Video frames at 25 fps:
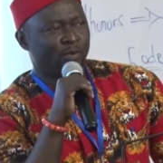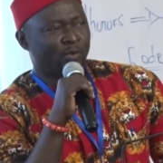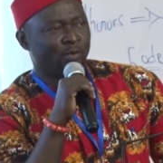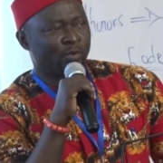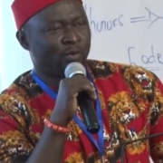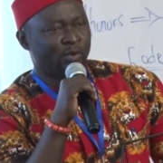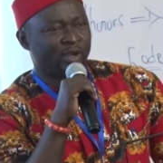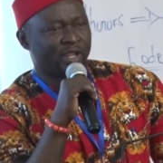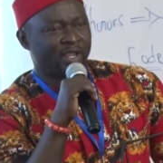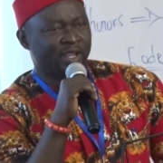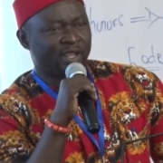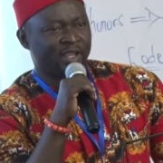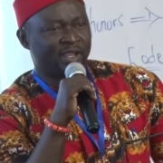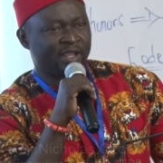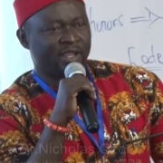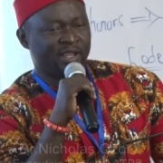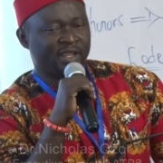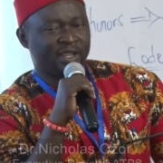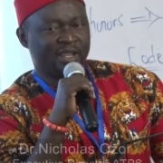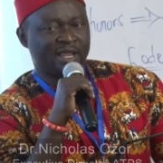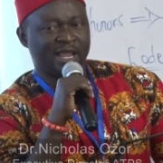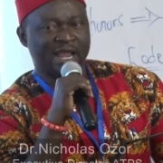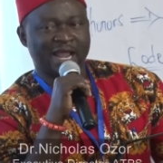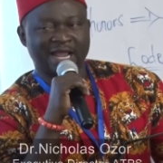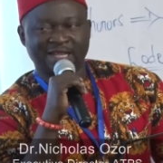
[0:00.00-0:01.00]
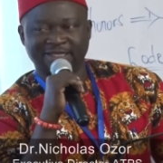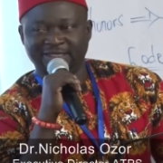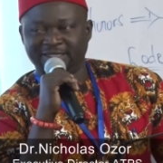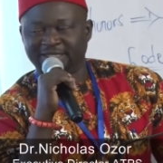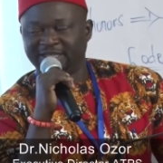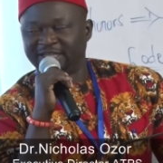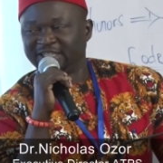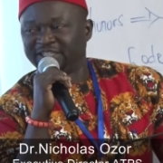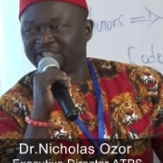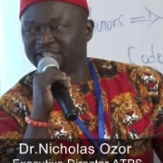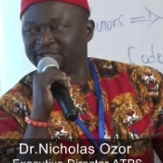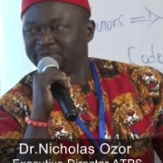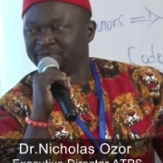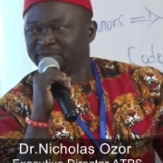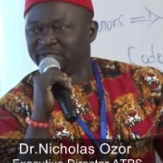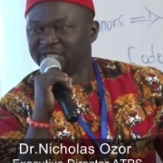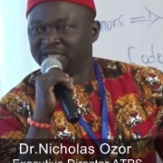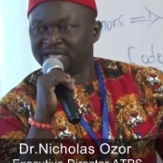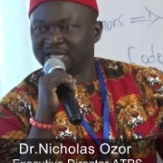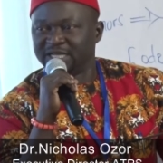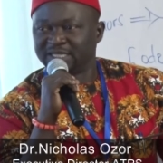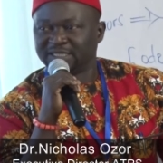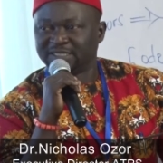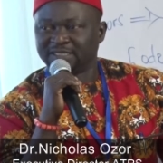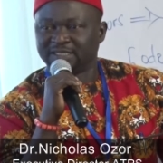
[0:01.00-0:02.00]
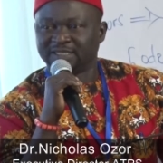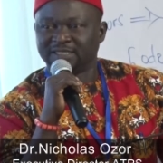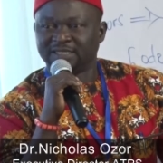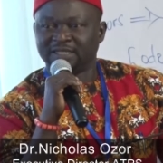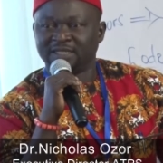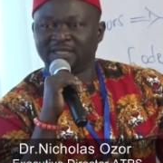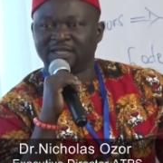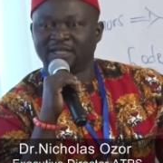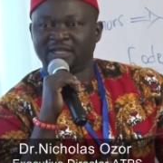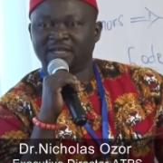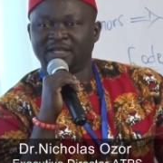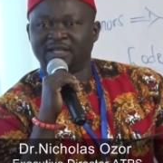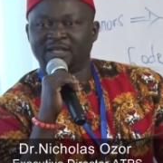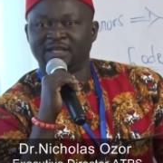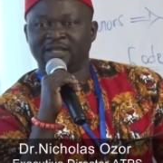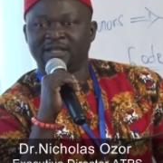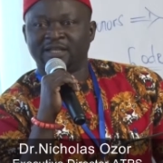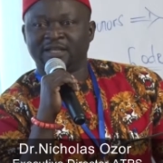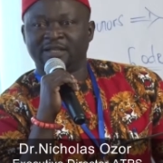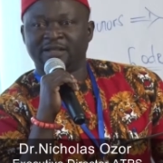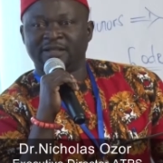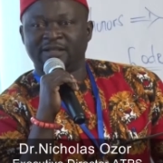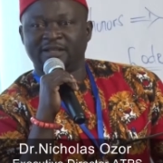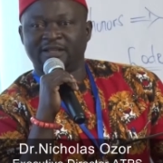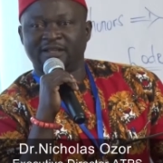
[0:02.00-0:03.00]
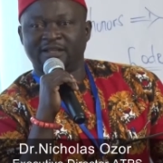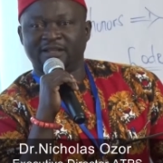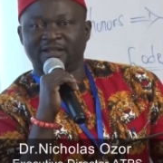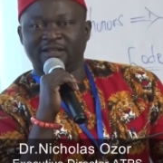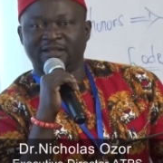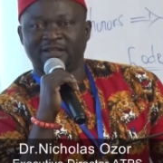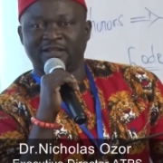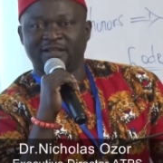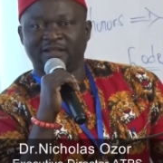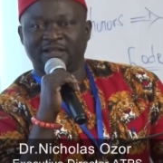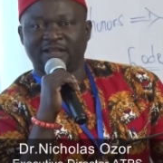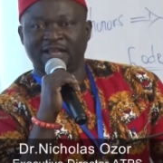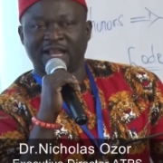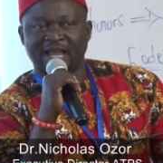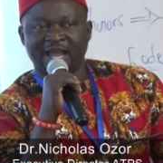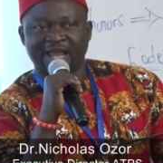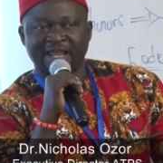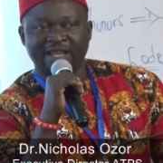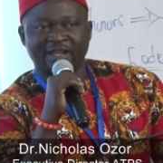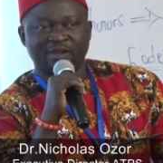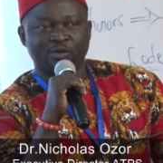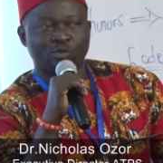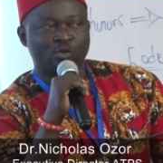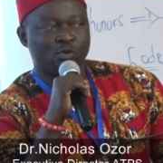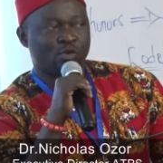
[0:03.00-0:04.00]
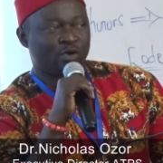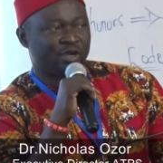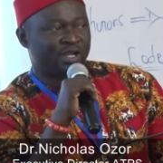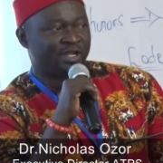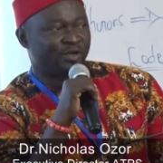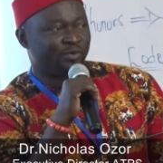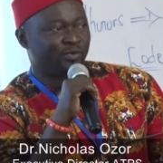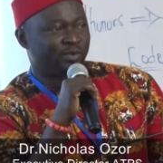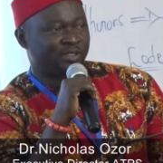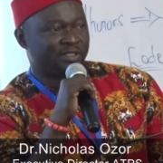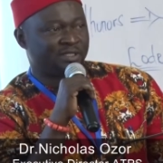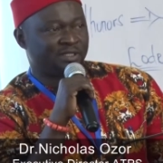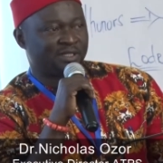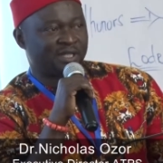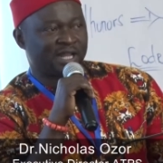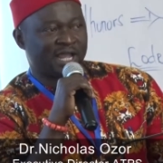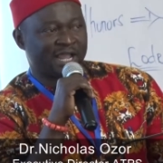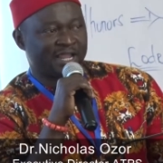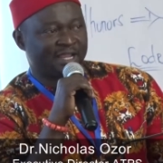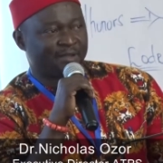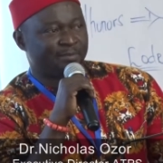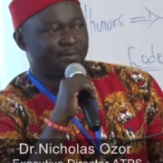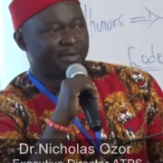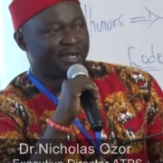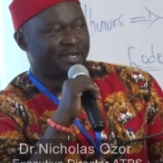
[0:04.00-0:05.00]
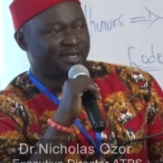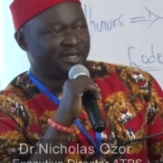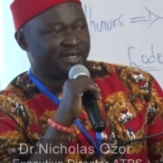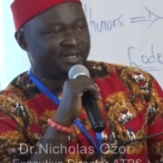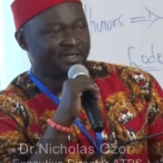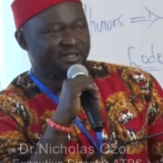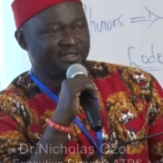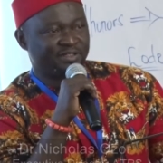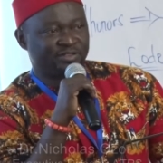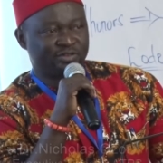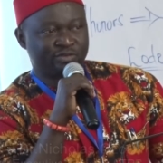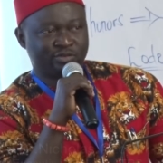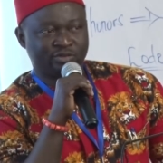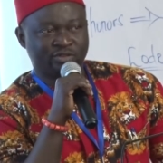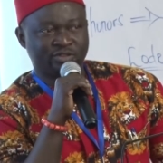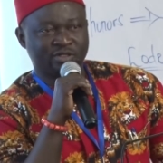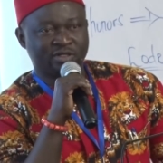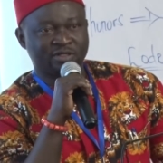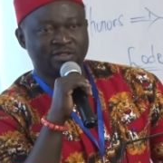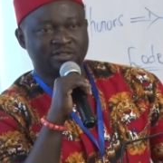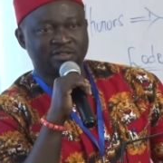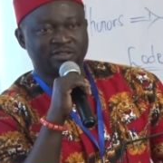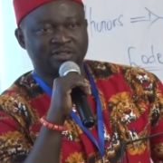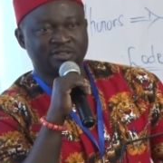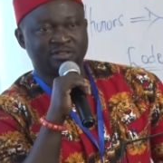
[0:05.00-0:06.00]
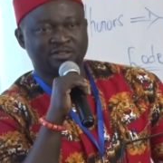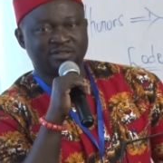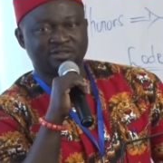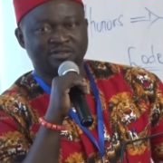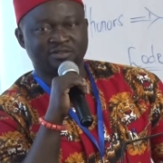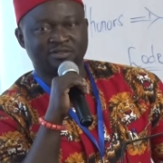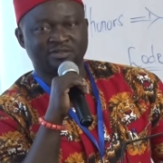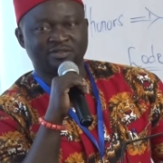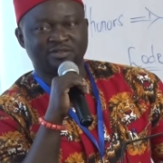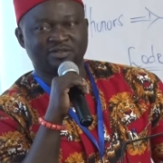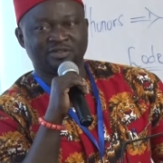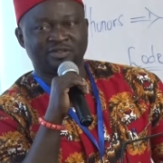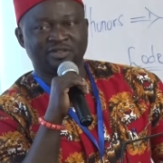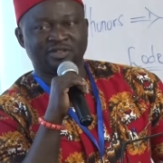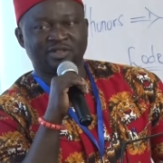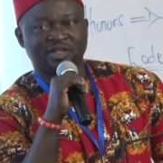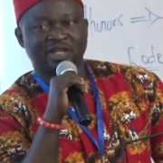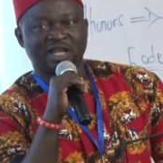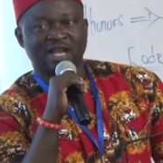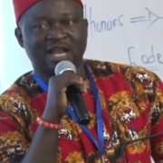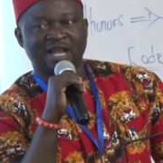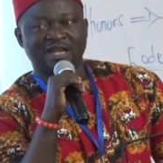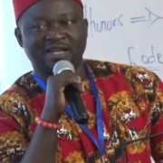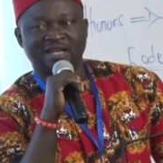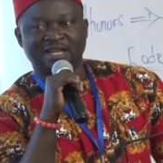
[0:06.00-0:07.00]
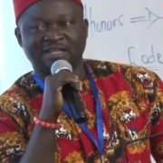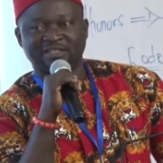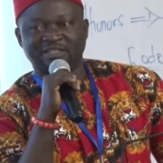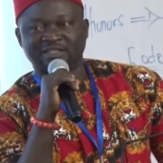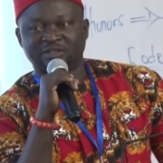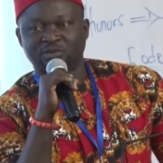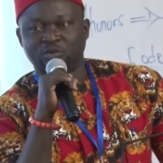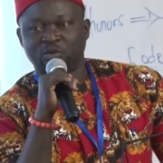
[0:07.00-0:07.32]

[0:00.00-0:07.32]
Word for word: We at the ATPS like working with like minded institutions and that